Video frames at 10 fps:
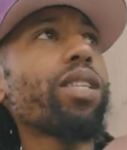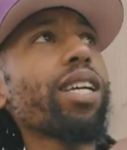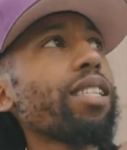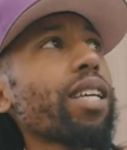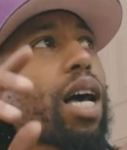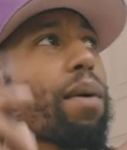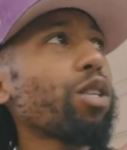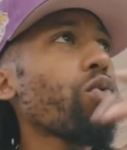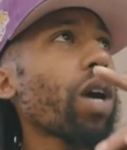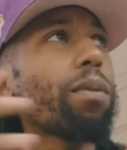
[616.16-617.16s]
take this time
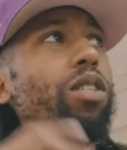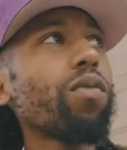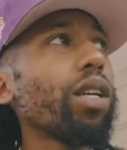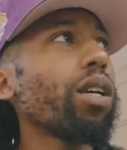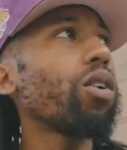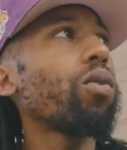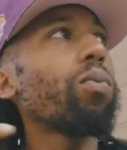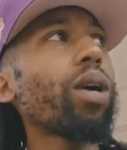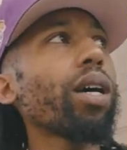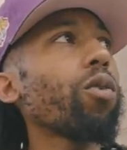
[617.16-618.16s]
as we wrap this video,
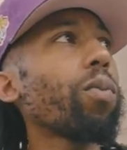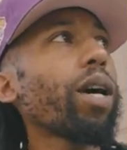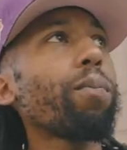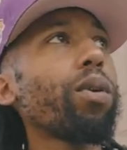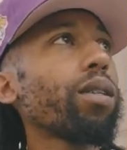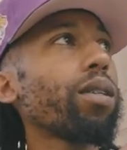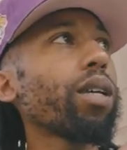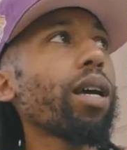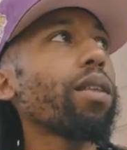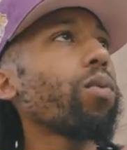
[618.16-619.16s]
probably go back, put it
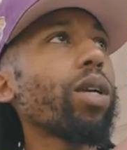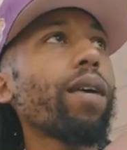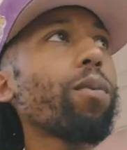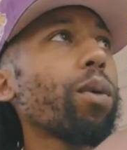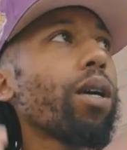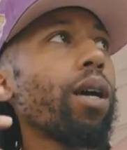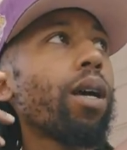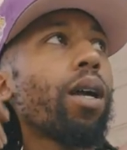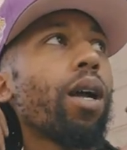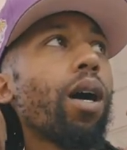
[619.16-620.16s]
together, whatever. But
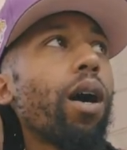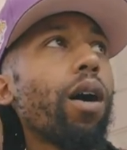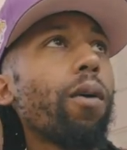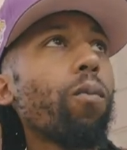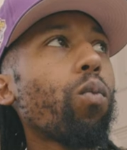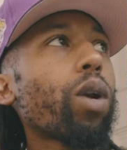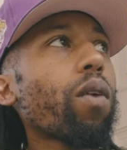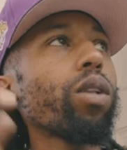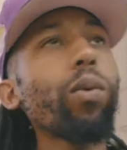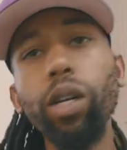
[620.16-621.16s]
what I
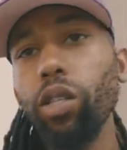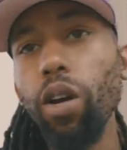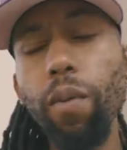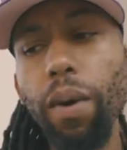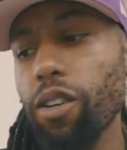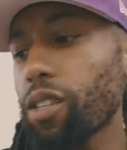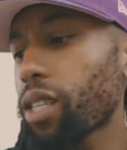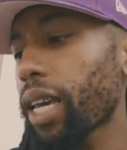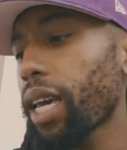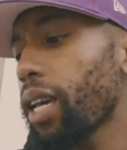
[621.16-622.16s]
really want to talk about is
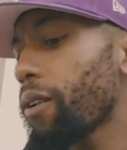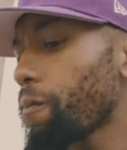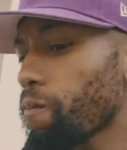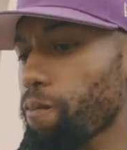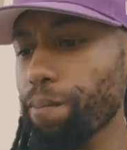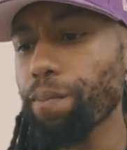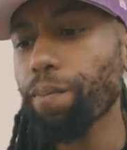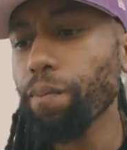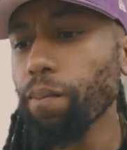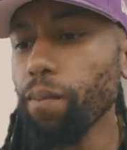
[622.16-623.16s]
like, hey,
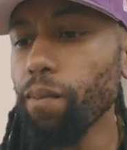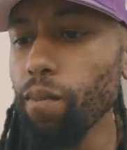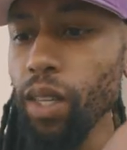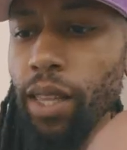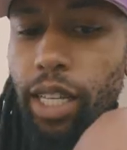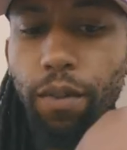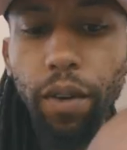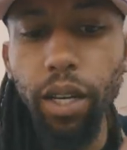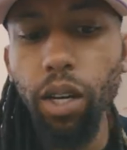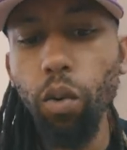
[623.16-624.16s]
this
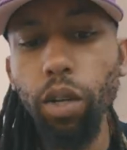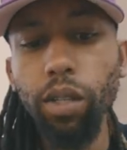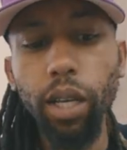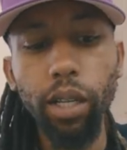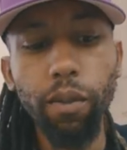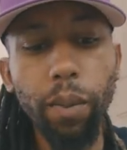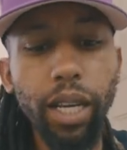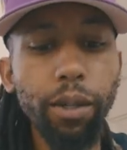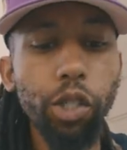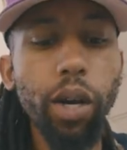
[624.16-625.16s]
video is
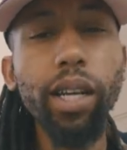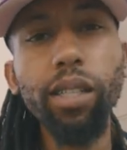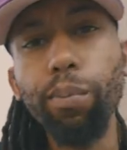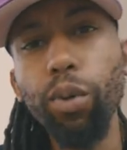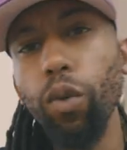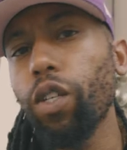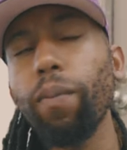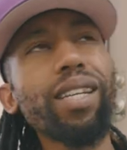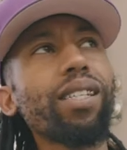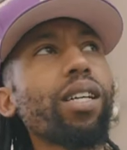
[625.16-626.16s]
me trying to prove to
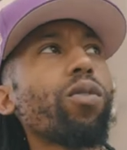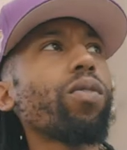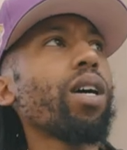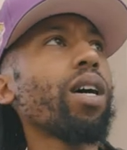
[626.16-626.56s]
myself